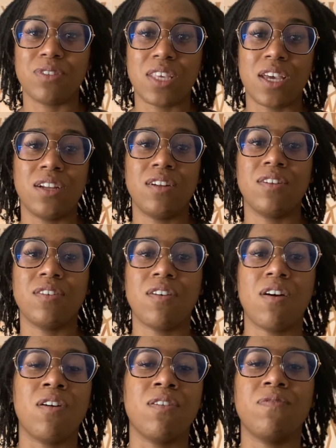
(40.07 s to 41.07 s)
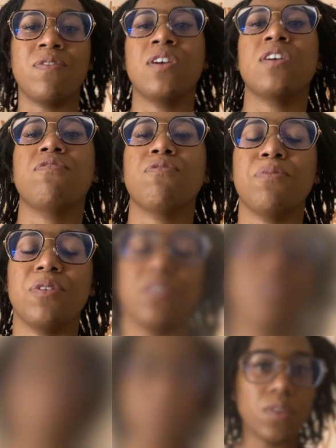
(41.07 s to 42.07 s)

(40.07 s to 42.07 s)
that aren't very familiar.